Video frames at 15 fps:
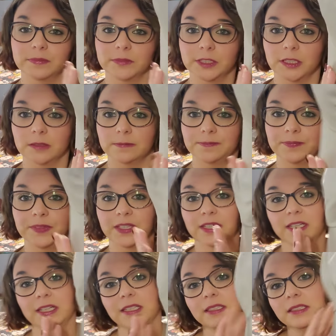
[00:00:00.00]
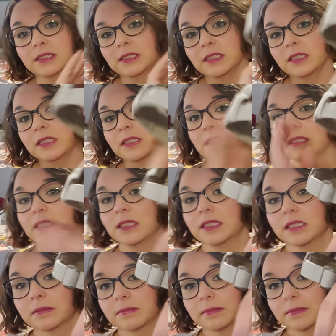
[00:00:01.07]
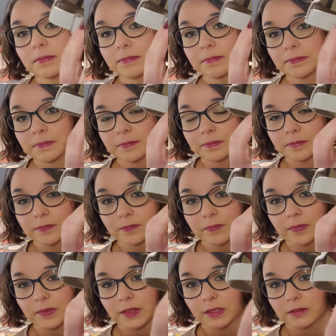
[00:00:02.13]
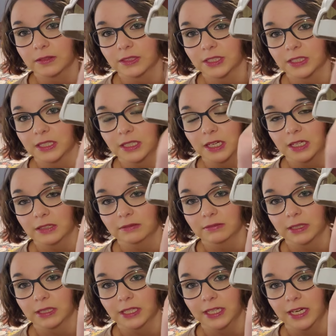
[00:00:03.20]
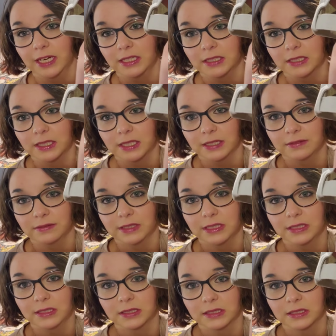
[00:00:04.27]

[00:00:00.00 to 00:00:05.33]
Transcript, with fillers: So, and it has this, which I, I like hats that have these.